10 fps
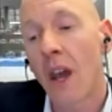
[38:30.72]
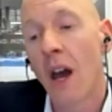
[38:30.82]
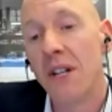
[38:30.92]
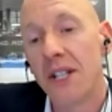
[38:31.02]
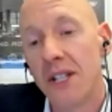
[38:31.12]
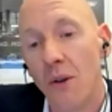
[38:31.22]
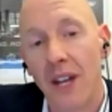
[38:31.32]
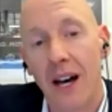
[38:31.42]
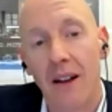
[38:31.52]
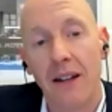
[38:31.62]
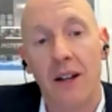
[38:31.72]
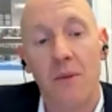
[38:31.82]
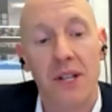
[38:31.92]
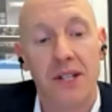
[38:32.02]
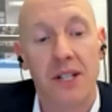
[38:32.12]
and we sold that, you
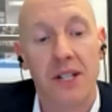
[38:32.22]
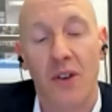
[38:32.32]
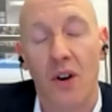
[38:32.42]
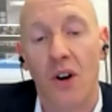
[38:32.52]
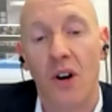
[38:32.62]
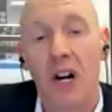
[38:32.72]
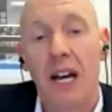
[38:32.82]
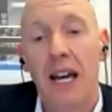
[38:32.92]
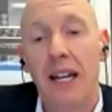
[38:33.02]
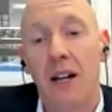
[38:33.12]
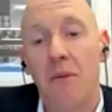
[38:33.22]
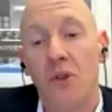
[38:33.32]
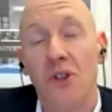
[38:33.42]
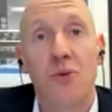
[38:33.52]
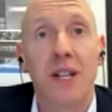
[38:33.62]
know, business for, you know,
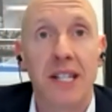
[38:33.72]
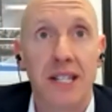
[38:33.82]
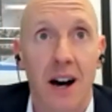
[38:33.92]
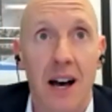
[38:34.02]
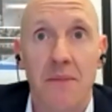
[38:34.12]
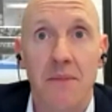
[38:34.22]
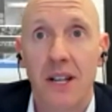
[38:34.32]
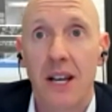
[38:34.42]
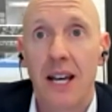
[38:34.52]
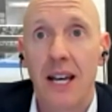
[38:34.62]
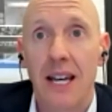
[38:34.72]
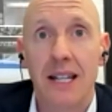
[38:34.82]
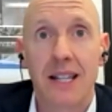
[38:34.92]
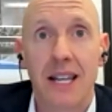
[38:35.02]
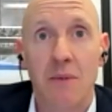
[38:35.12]
more than 20 times
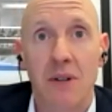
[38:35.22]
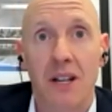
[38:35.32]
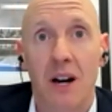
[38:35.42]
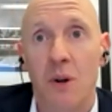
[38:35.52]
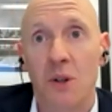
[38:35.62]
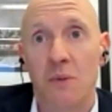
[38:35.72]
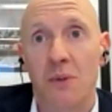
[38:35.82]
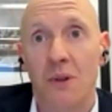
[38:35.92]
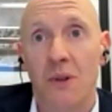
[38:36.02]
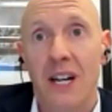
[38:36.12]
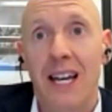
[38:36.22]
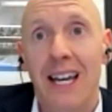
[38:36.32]
its EBITDA multiple.